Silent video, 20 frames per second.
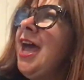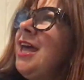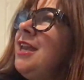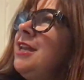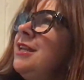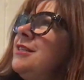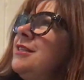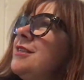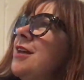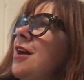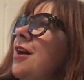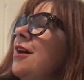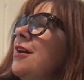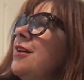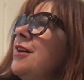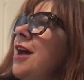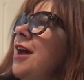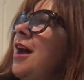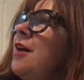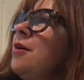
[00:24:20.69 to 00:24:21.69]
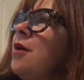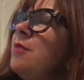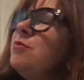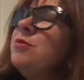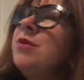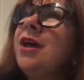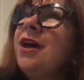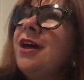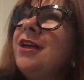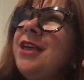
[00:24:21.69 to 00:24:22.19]
it's, I,
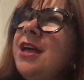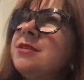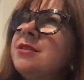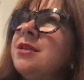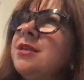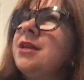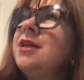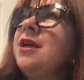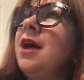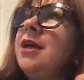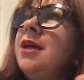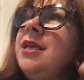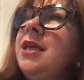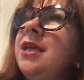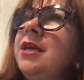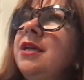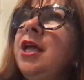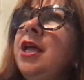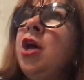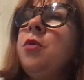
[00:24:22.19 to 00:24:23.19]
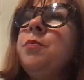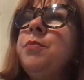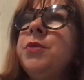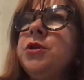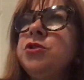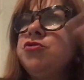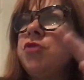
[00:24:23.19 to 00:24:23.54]
I guess I, I can't help but draw